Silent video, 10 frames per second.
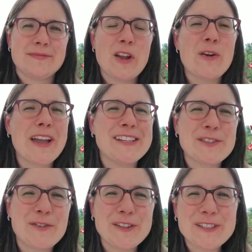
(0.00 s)
Okay, so
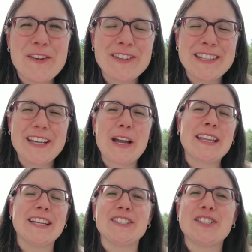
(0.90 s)
first off, I think I'd
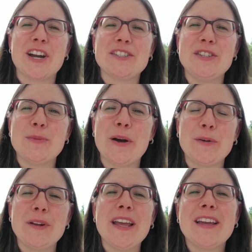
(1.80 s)
like to talk to you
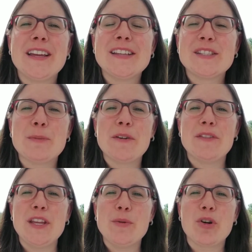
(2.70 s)
about some of
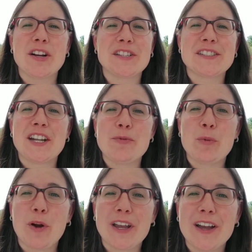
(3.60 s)
the projects that I've been
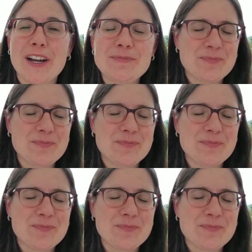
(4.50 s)
working on.